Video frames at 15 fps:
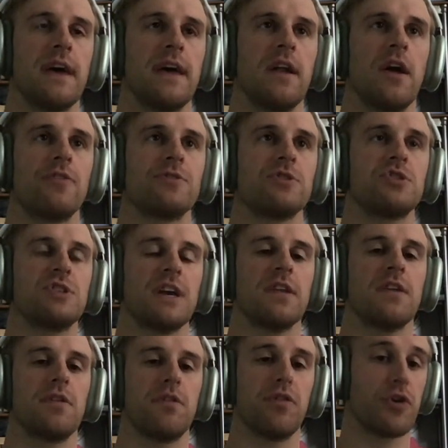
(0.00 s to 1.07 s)

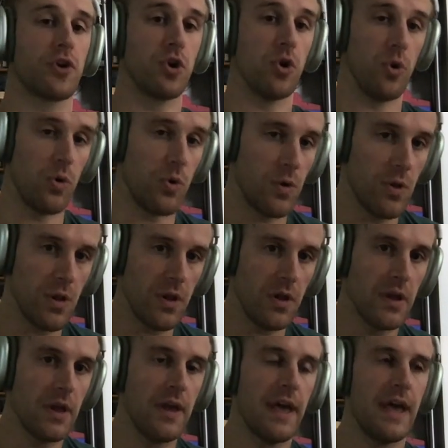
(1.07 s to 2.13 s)
understand the goal,
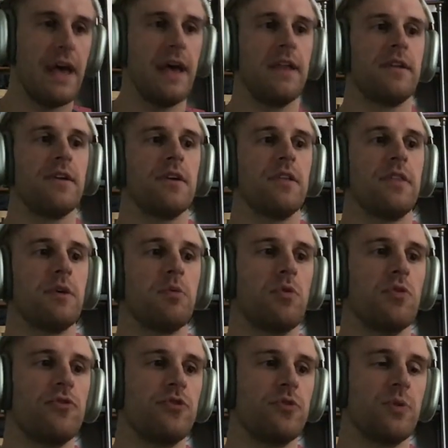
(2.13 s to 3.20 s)
and they
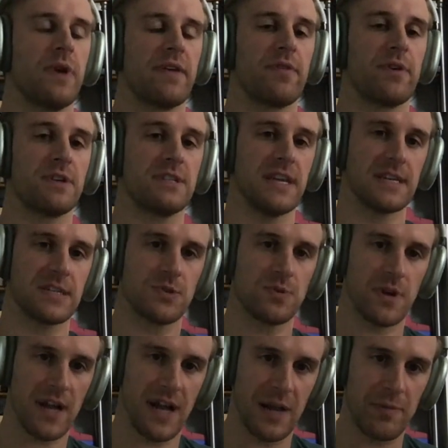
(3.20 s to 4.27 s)
will do whatever it takes to
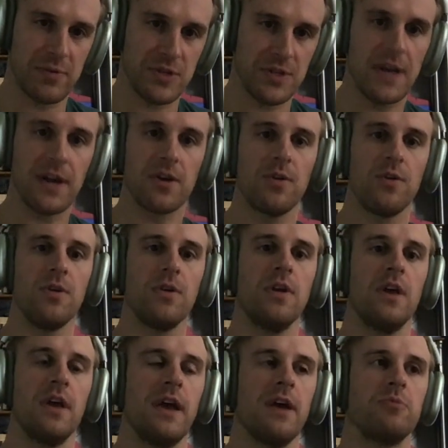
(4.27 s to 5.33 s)
accomplish that goal.
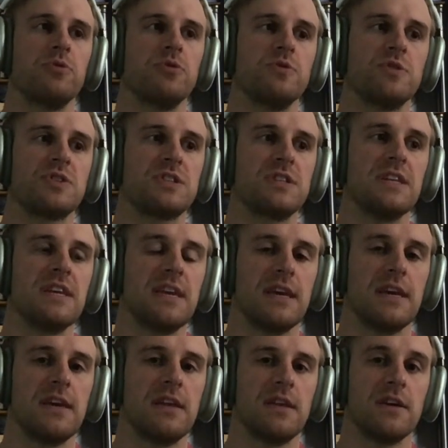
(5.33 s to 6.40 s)
And when you sneak
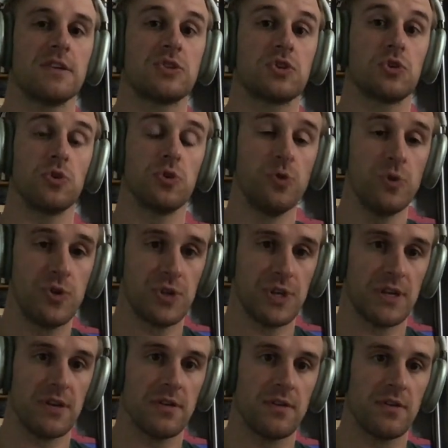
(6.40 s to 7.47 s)
in a
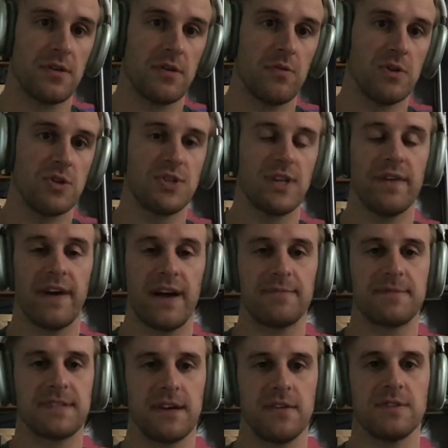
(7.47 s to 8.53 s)
solution, which DevOps
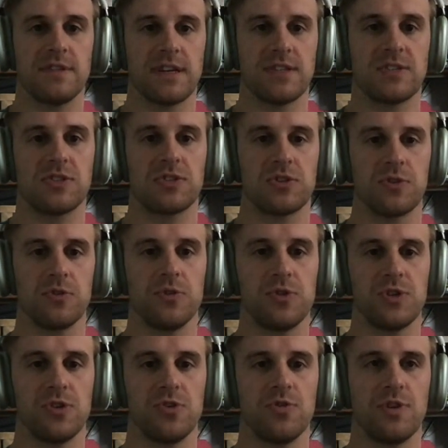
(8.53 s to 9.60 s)
sounds like it's a
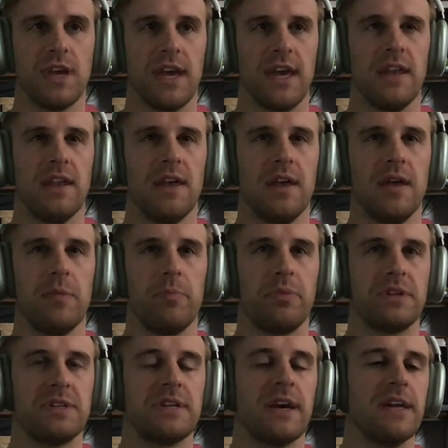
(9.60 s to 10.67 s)
solution, you get
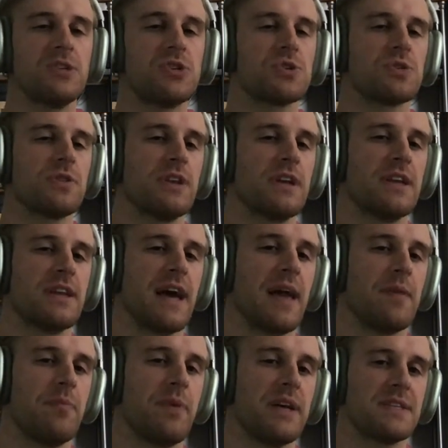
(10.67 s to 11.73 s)
potentially
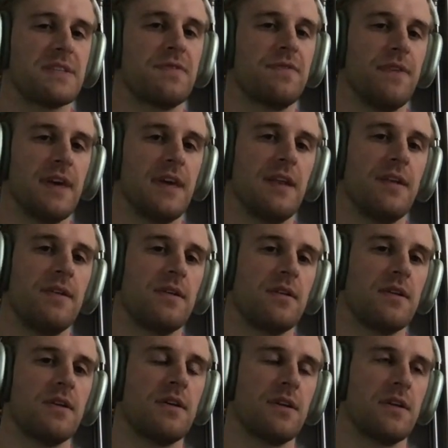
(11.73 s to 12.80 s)
not best fit
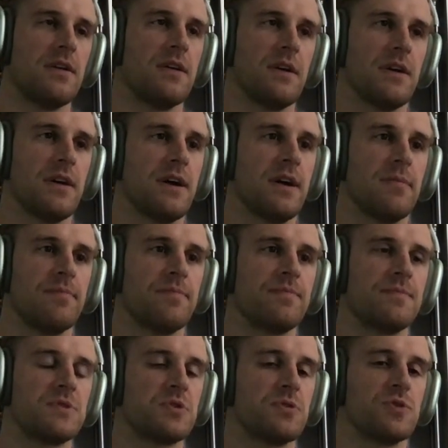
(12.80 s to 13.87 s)

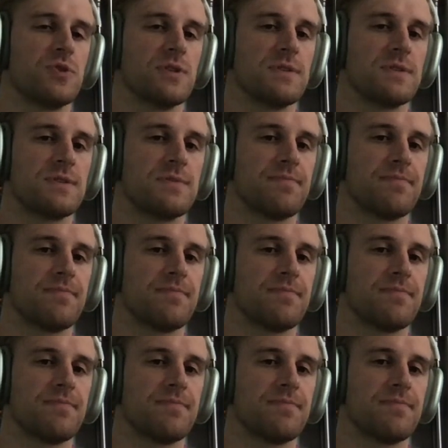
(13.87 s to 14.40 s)
solutions.